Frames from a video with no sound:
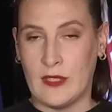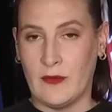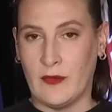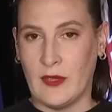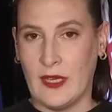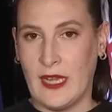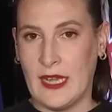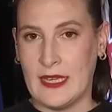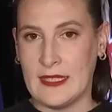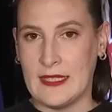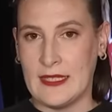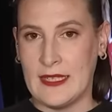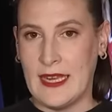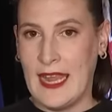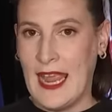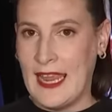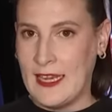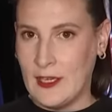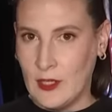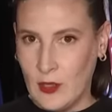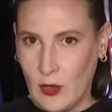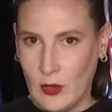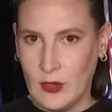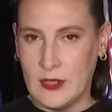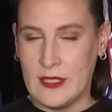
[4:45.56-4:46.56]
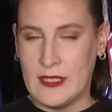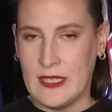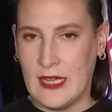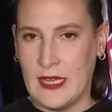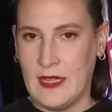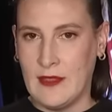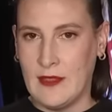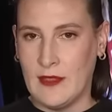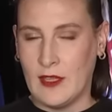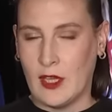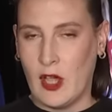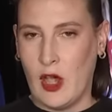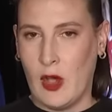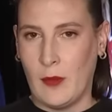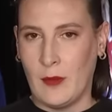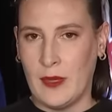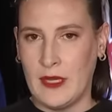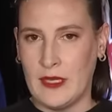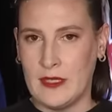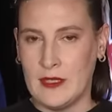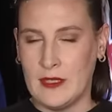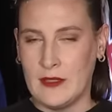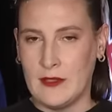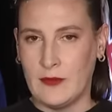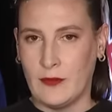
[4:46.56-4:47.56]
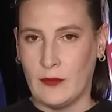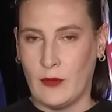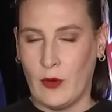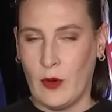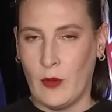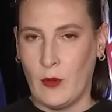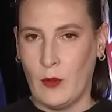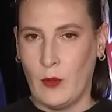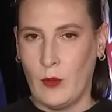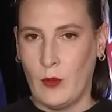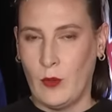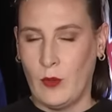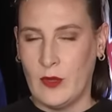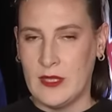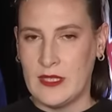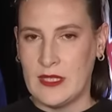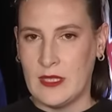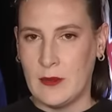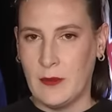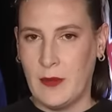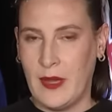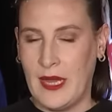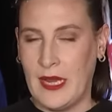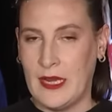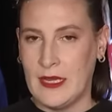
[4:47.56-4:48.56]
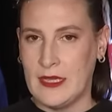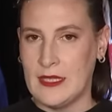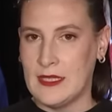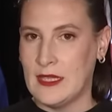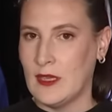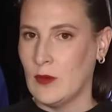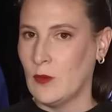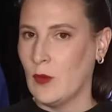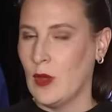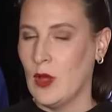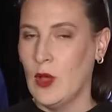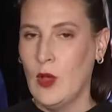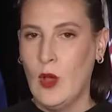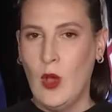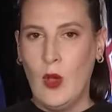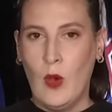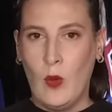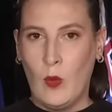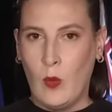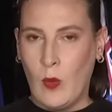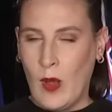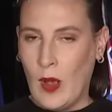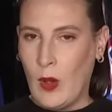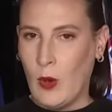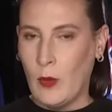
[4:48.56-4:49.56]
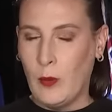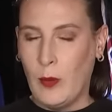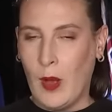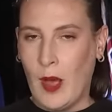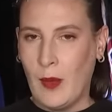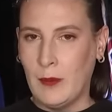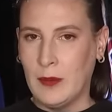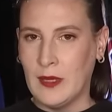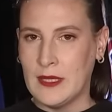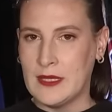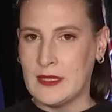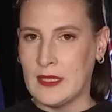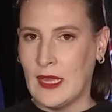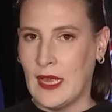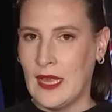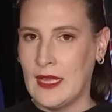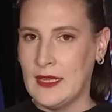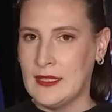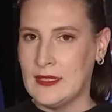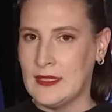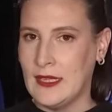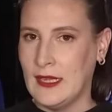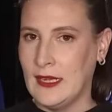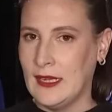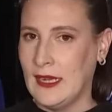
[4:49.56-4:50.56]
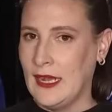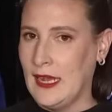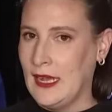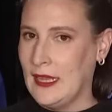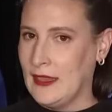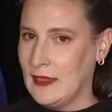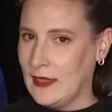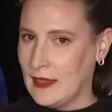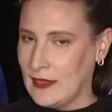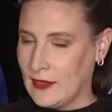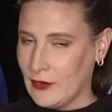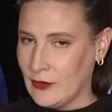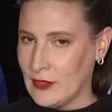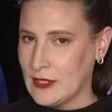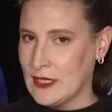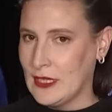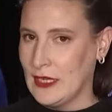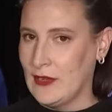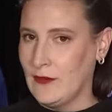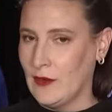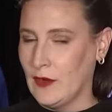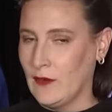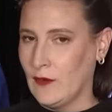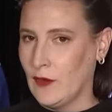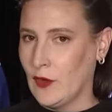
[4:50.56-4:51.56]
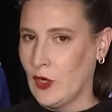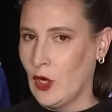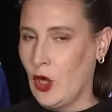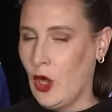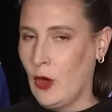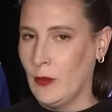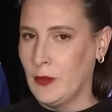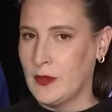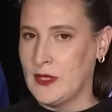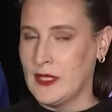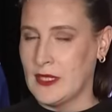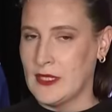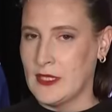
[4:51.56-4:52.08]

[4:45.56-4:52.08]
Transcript: Luxon had not seen the comments from Winston Peters that were well publicised, then either there is a level of incompetence